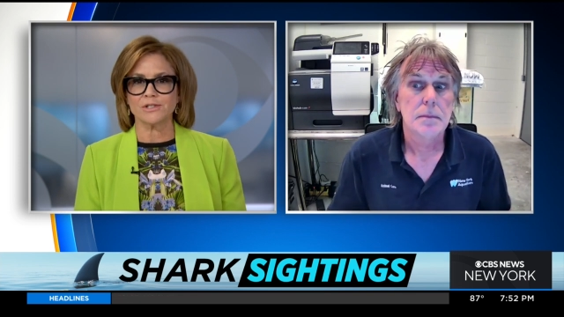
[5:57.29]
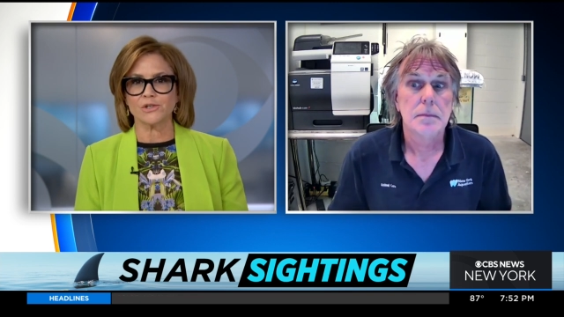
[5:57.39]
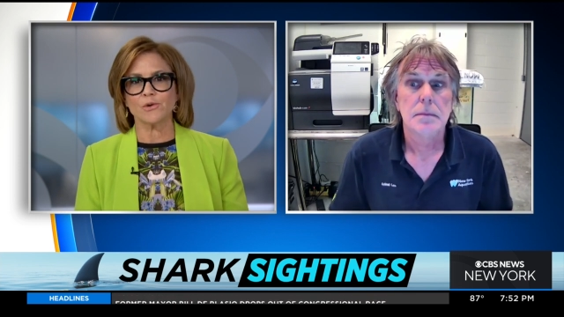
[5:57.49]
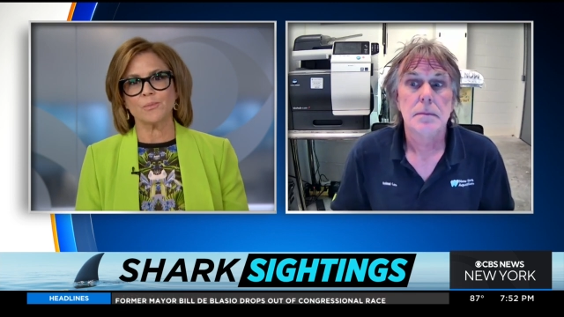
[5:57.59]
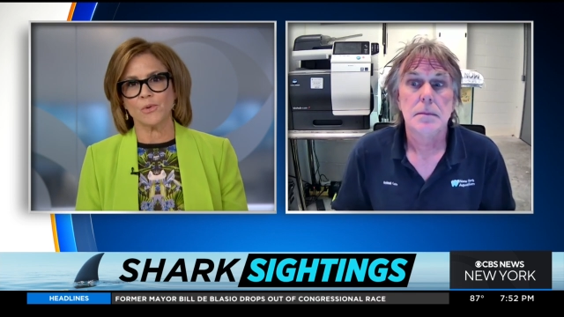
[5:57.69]
Speaker 1: It's
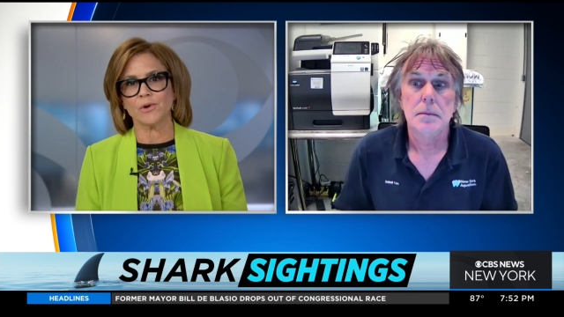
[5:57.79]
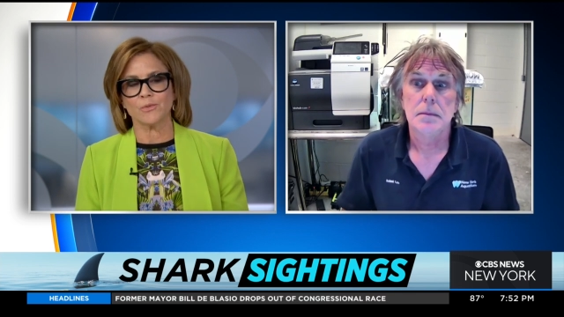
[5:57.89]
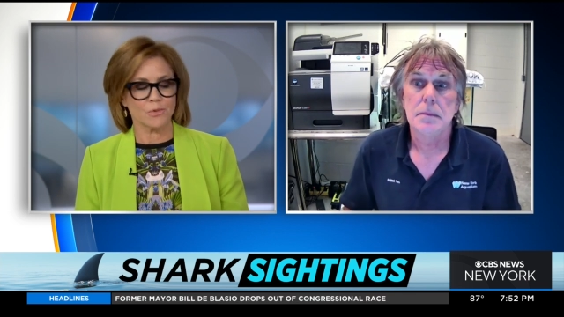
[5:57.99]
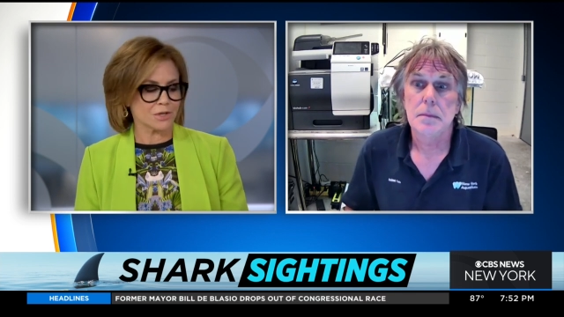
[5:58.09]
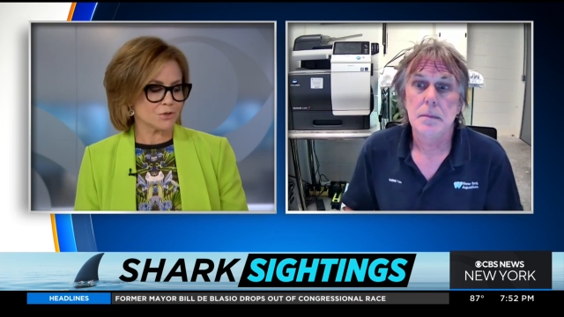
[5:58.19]
so
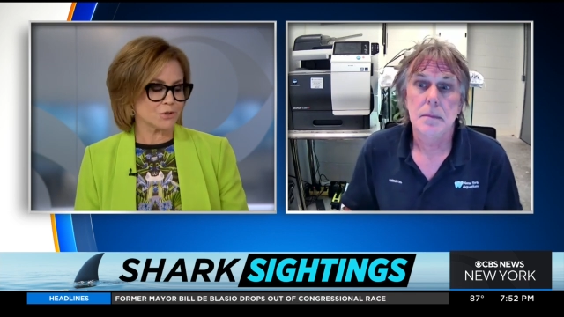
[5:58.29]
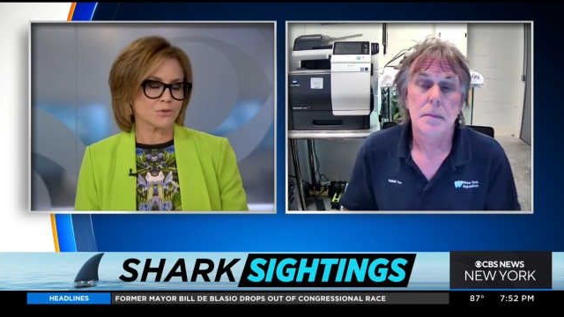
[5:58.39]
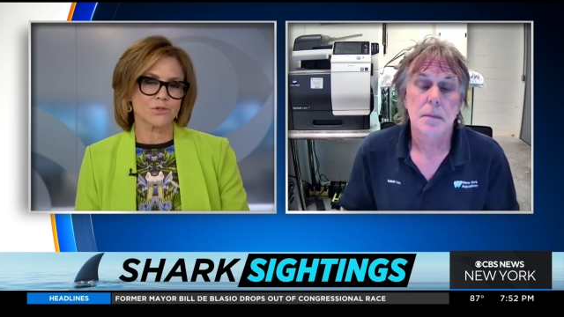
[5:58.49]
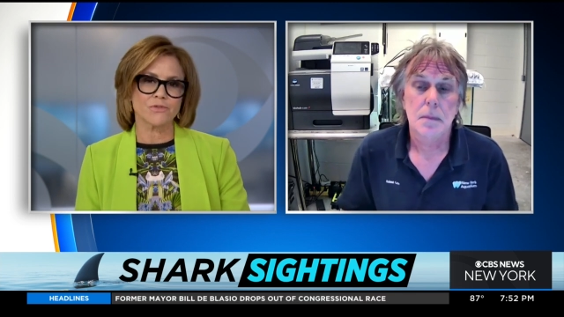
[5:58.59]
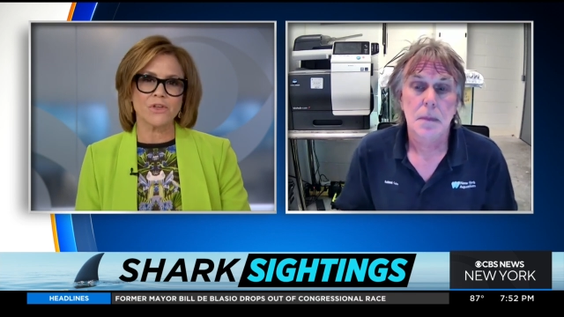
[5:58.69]
important what you
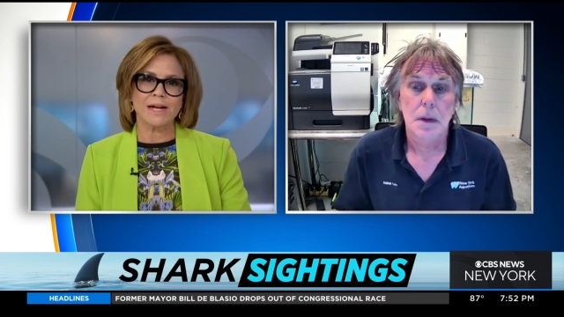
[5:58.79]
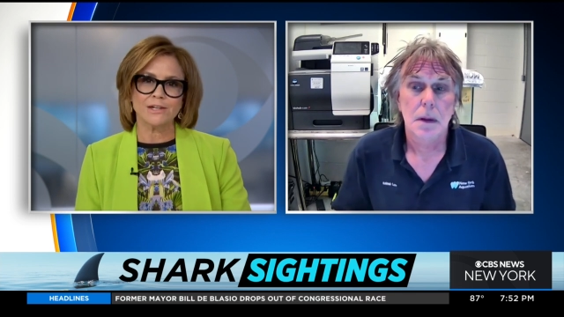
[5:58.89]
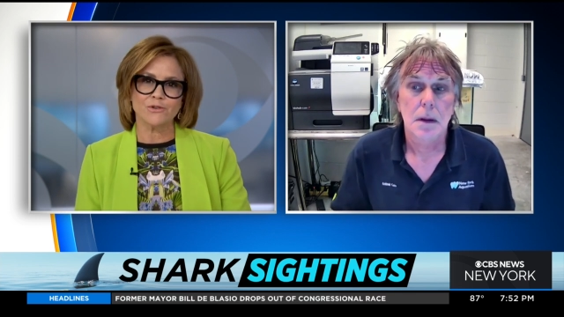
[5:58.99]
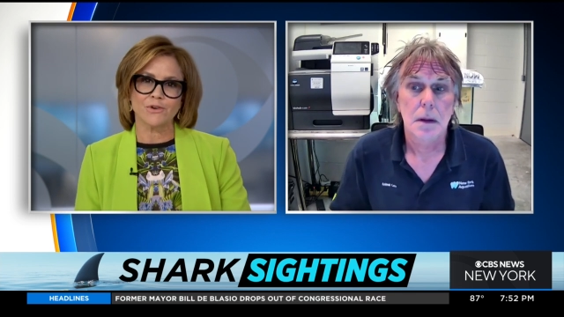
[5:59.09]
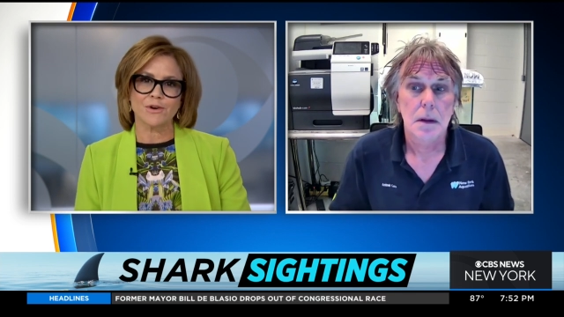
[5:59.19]
do. So
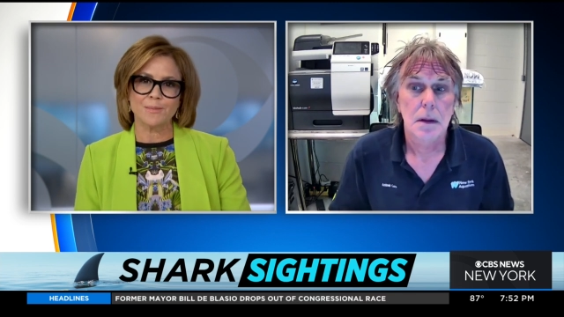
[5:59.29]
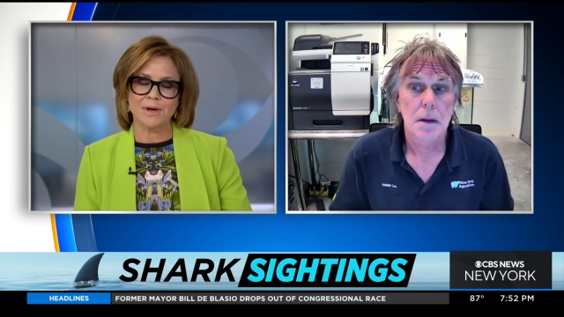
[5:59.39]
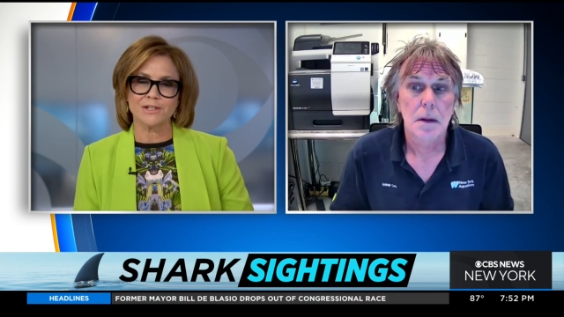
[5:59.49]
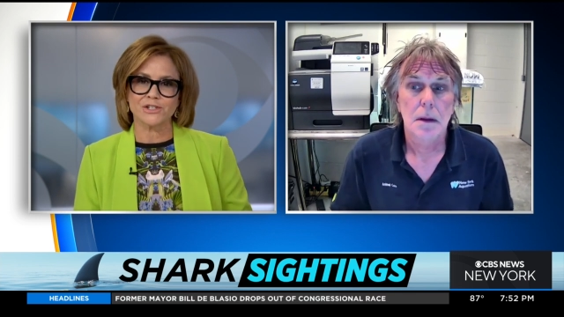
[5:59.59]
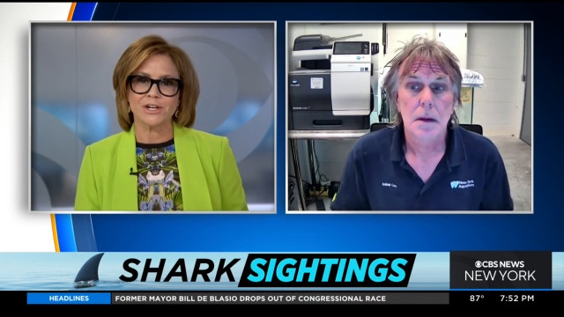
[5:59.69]
thank you very
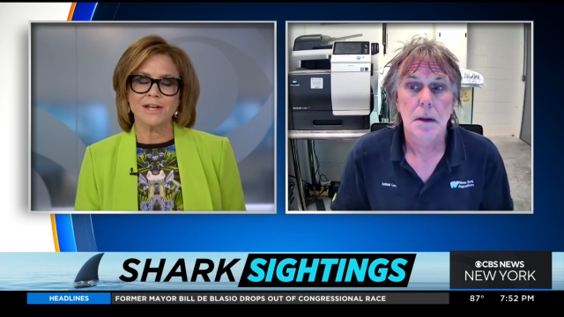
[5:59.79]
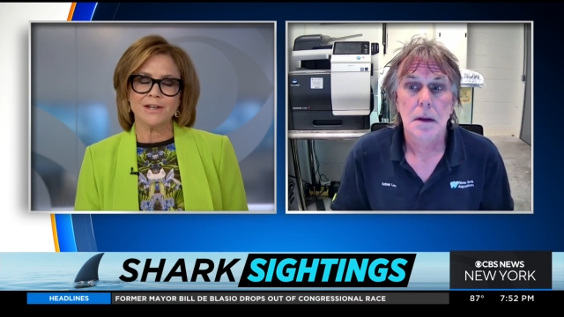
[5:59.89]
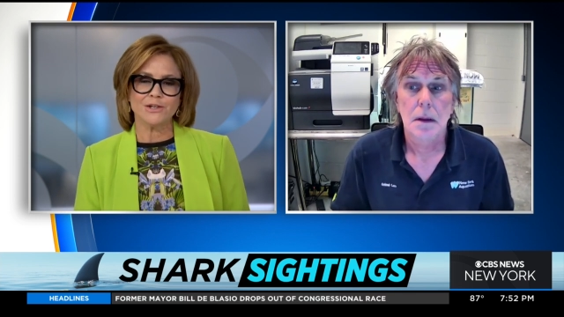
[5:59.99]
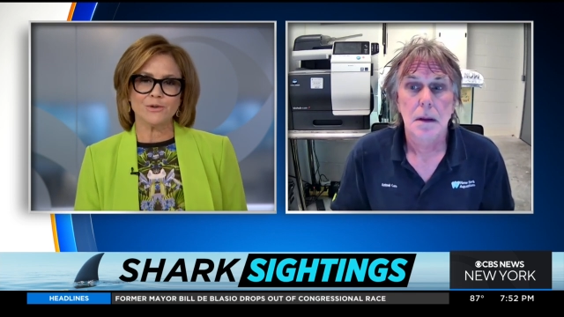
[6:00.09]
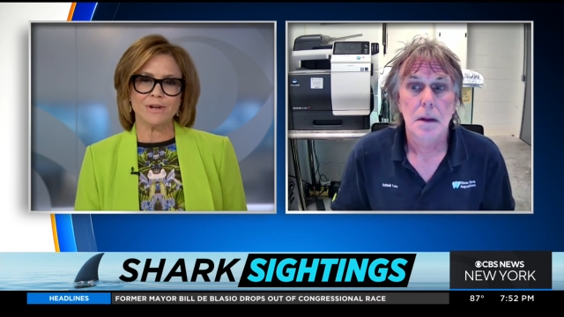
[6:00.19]
much,
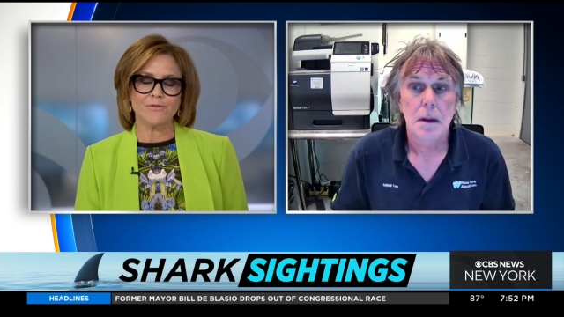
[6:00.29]
you and